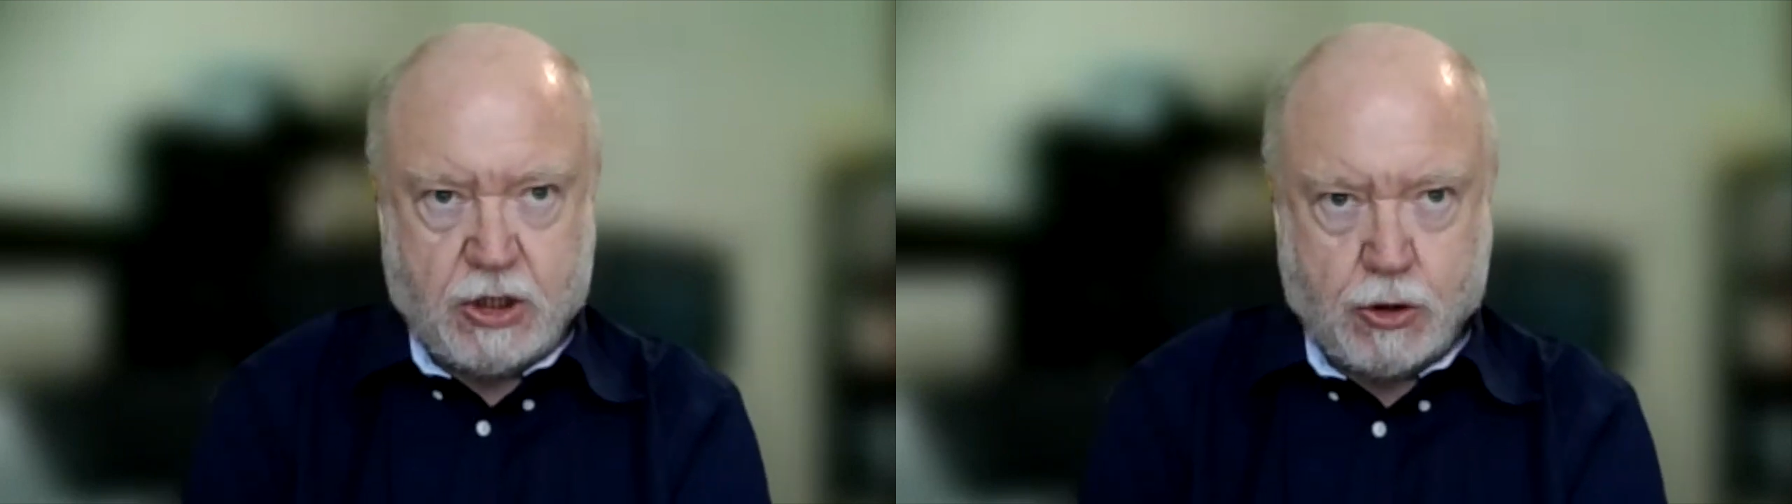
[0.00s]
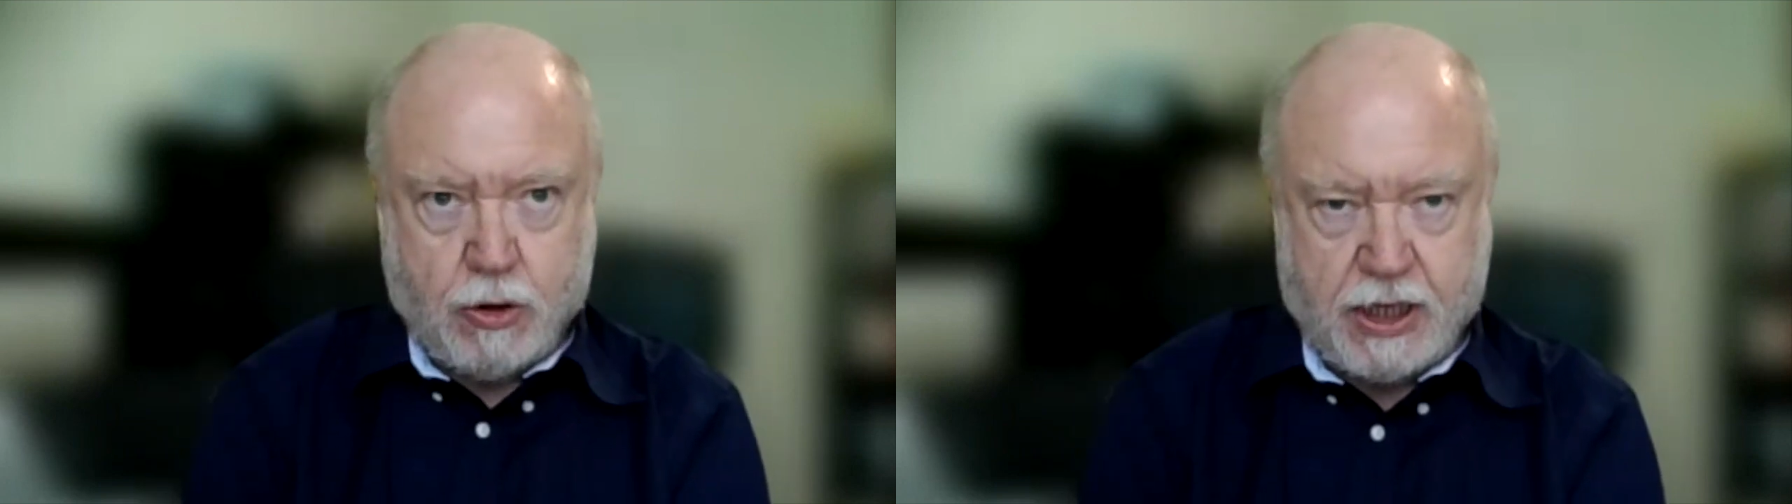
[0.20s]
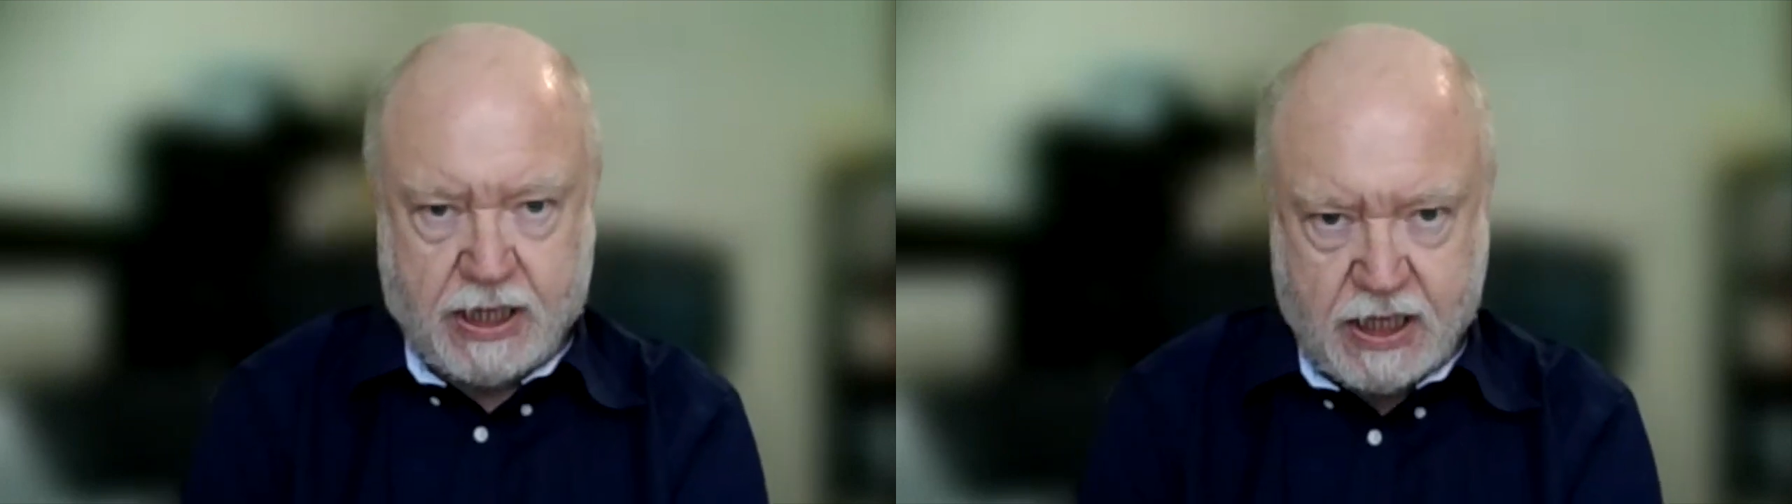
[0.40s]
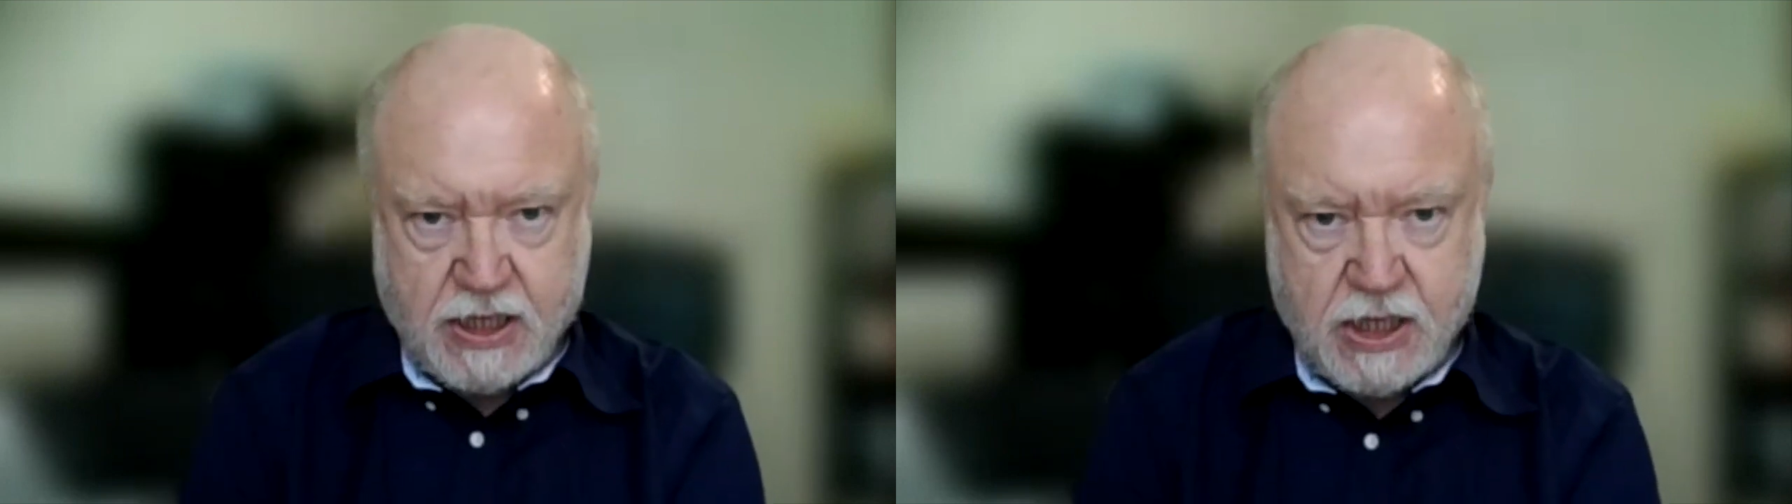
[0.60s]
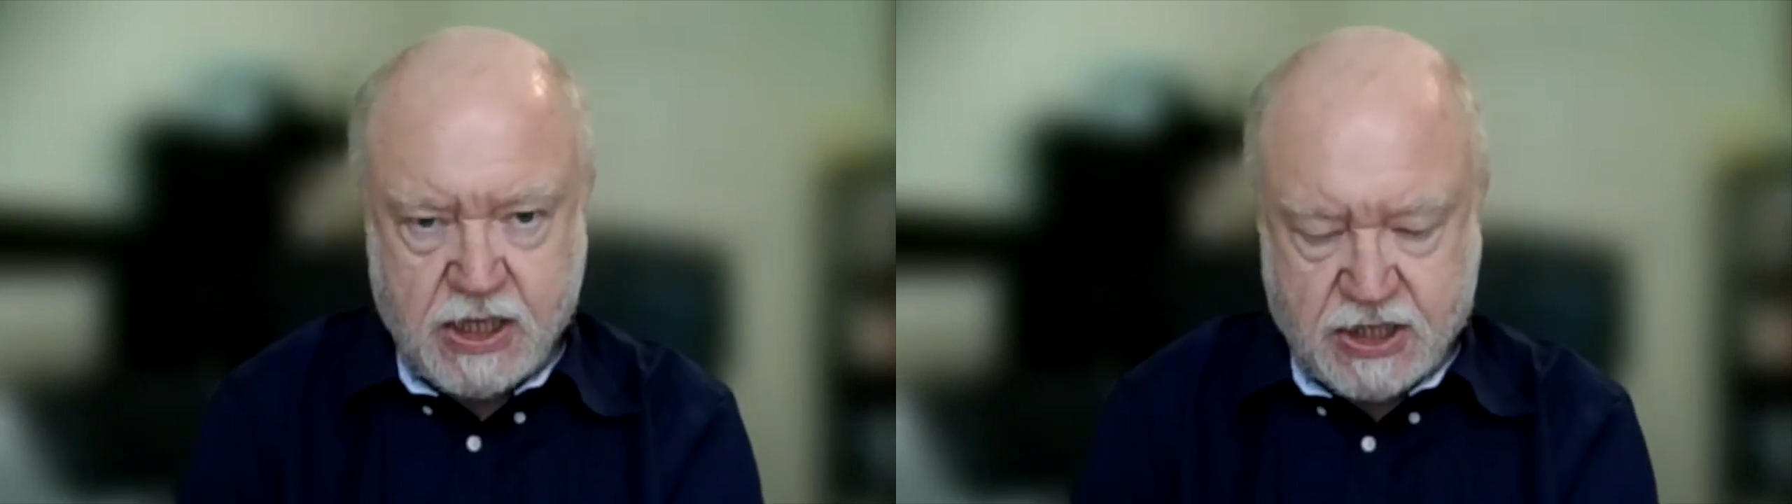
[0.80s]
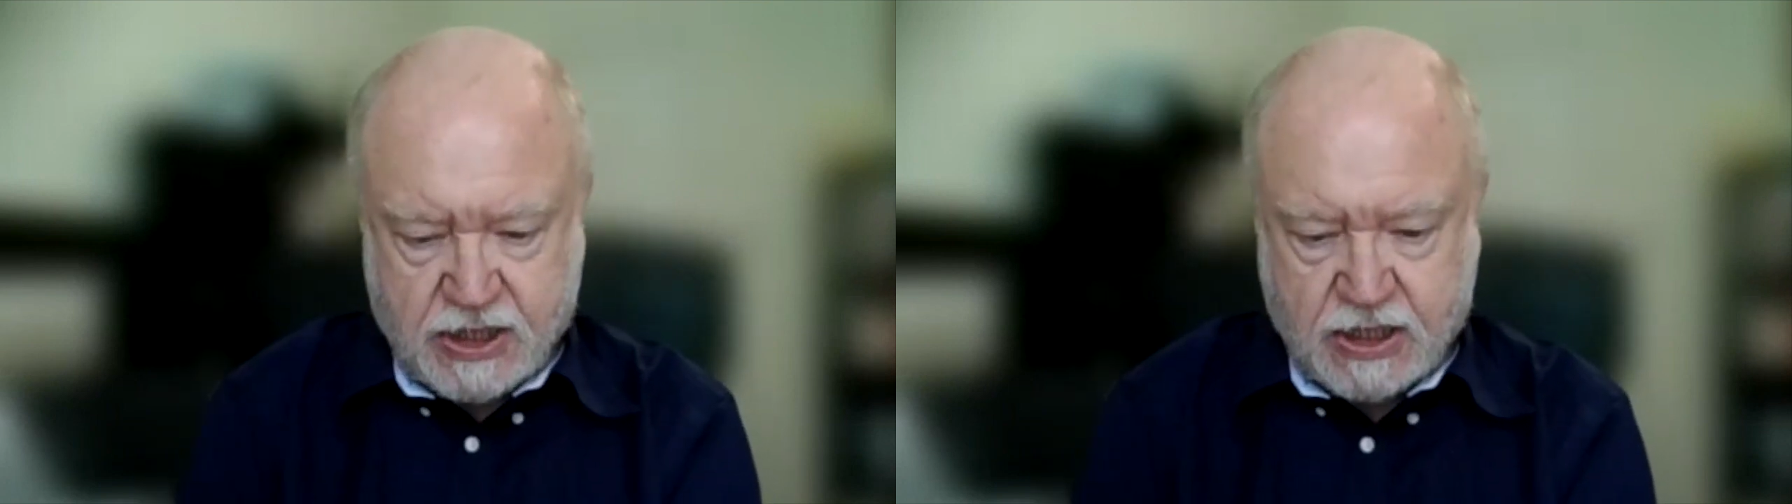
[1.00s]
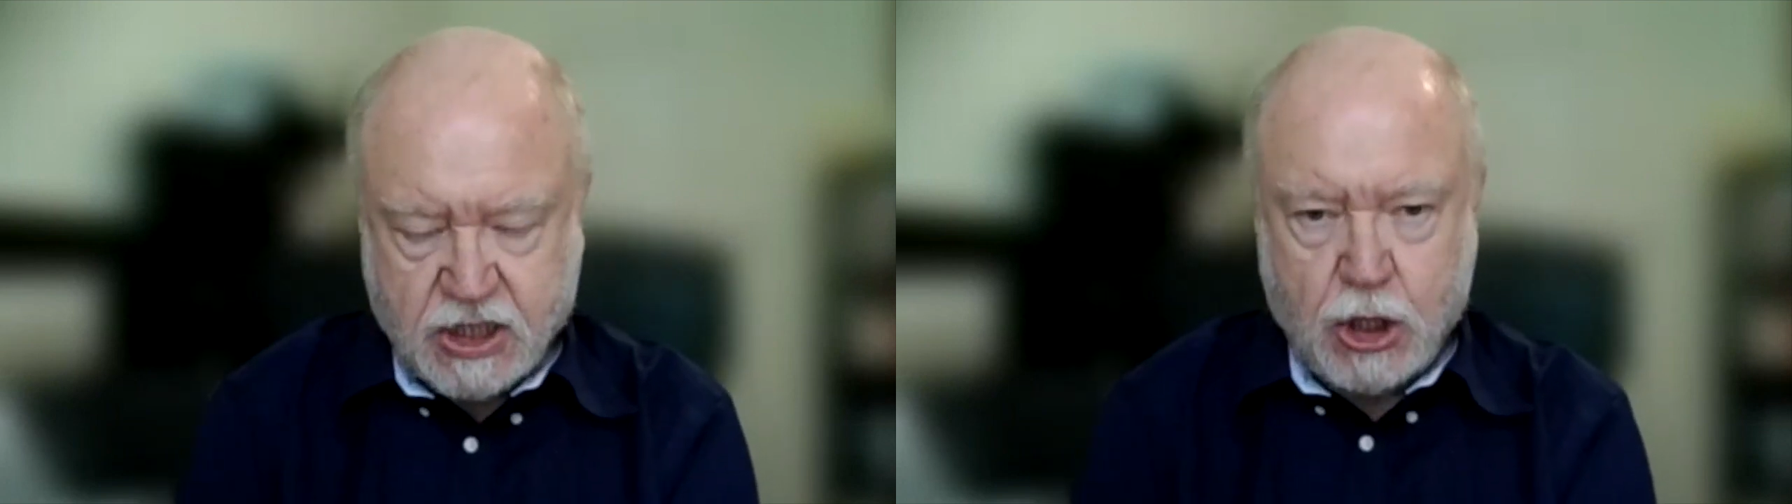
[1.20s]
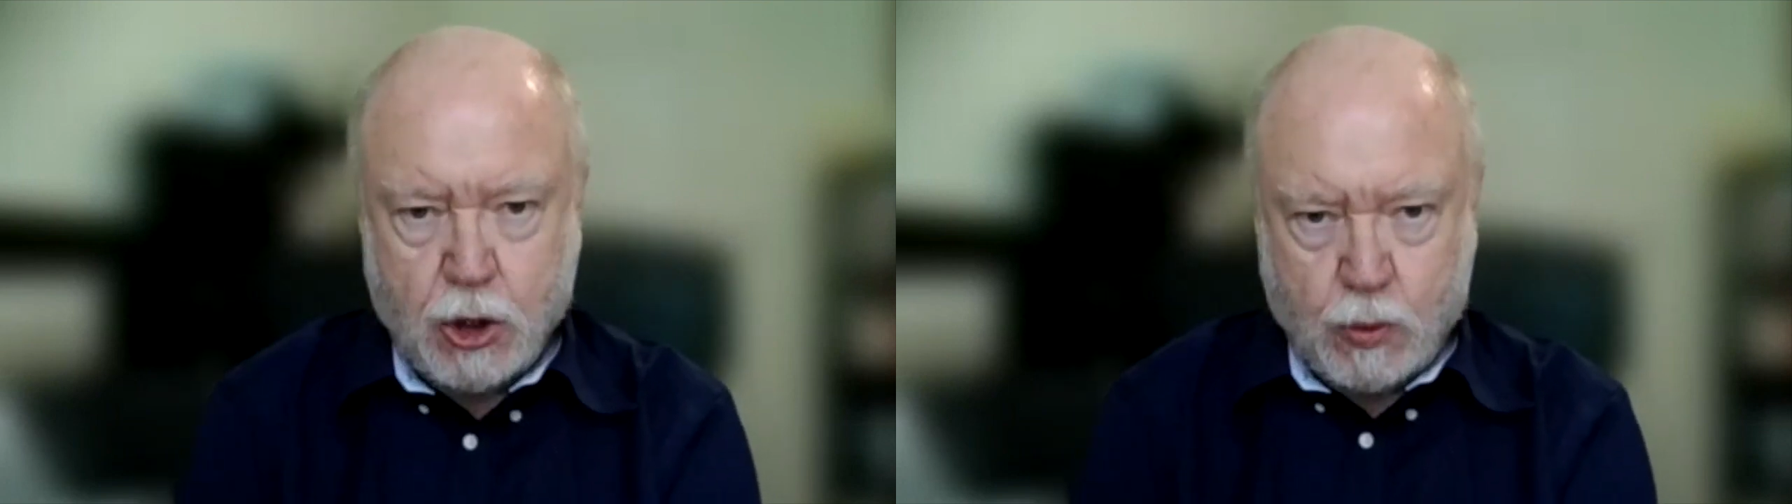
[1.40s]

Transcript: chronic kidney disease,